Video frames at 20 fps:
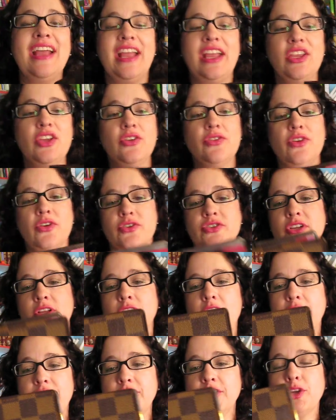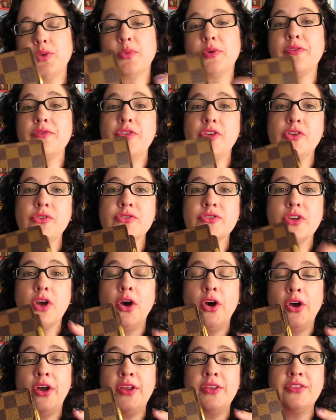You, there's a lot of good reviews
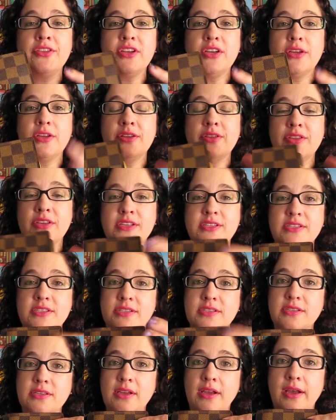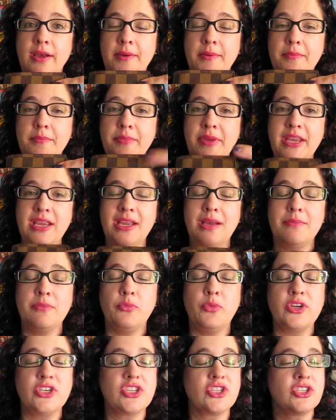on the this um, PM,
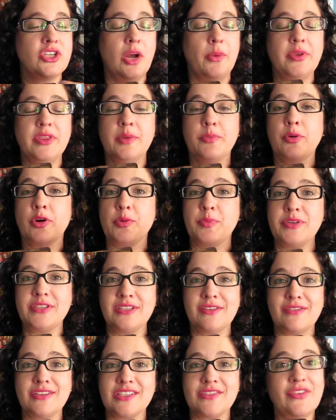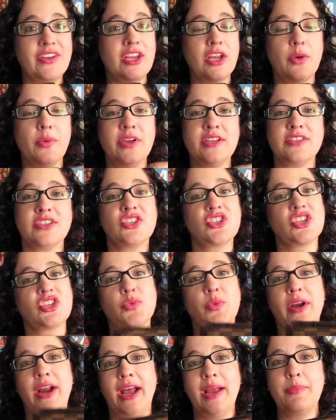which is not what the purpose of this video is. It's just
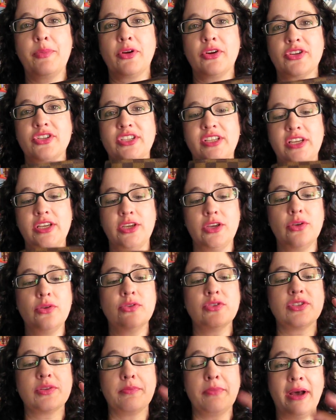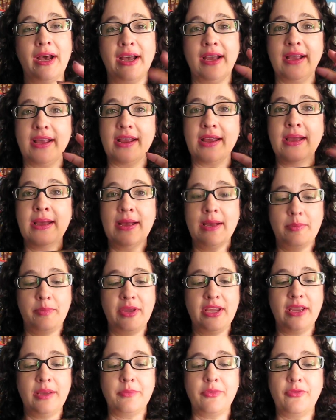what I personally use my
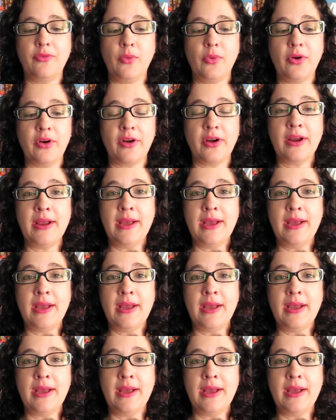PM for,